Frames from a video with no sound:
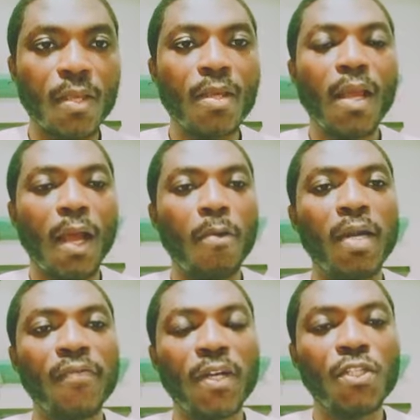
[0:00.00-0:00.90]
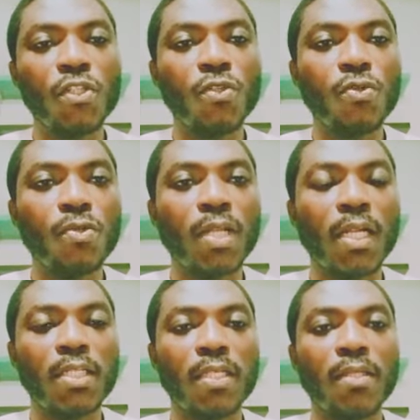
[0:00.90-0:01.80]
I will advise you to do
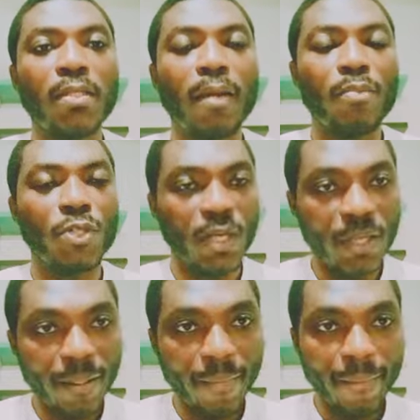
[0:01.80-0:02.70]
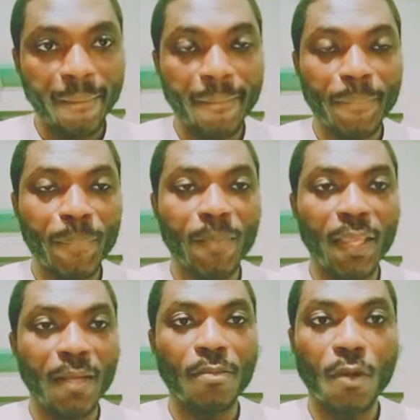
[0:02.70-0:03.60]
that in Abuja.
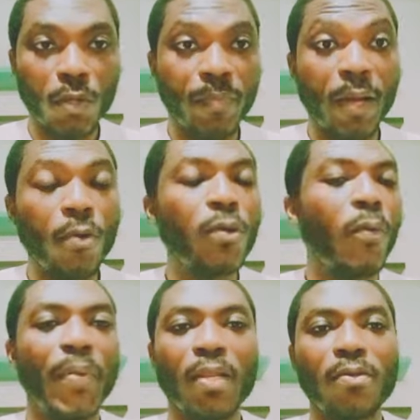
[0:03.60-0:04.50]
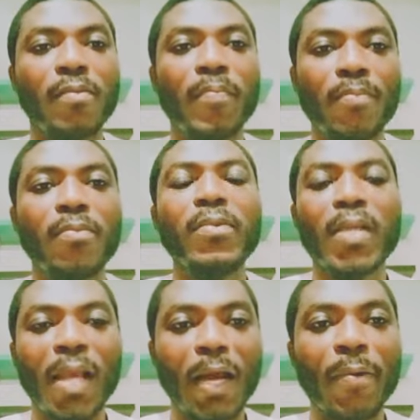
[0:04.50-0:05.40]
Yeah, in my own opinion.
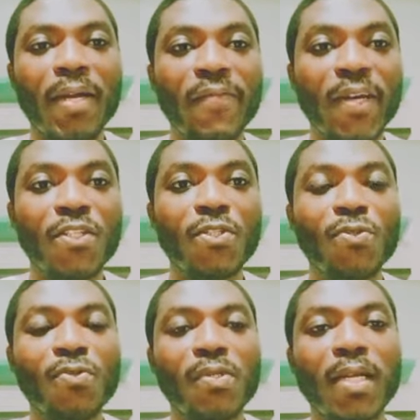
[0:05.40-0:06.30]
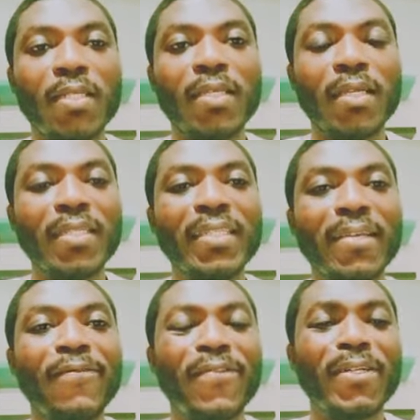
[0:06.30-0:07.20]
I will advise you to do that in the
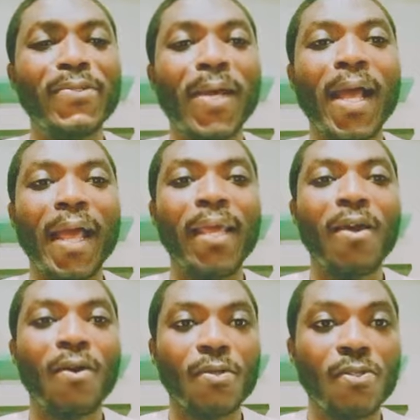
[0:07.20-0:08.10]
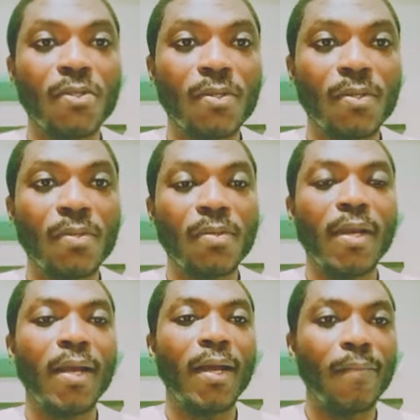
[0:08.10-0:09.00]
Federal High Court,
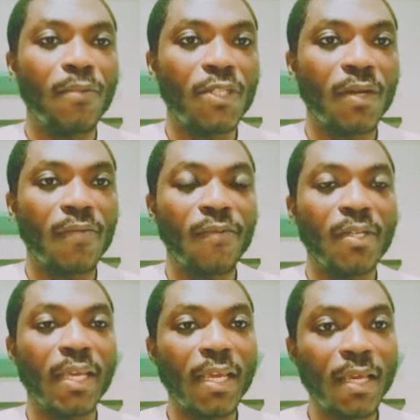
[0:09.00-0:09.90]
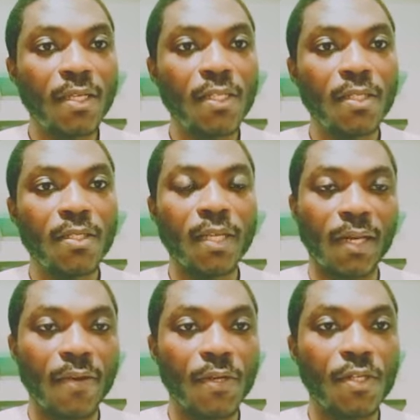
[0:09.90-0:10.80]
Abuja, for the age
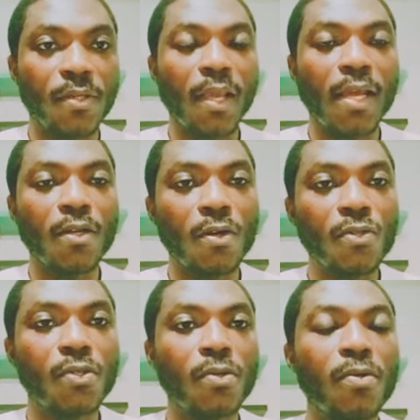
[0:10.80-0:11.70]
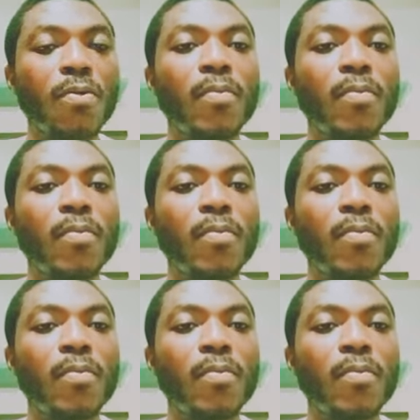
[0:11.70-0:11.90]
declaration and also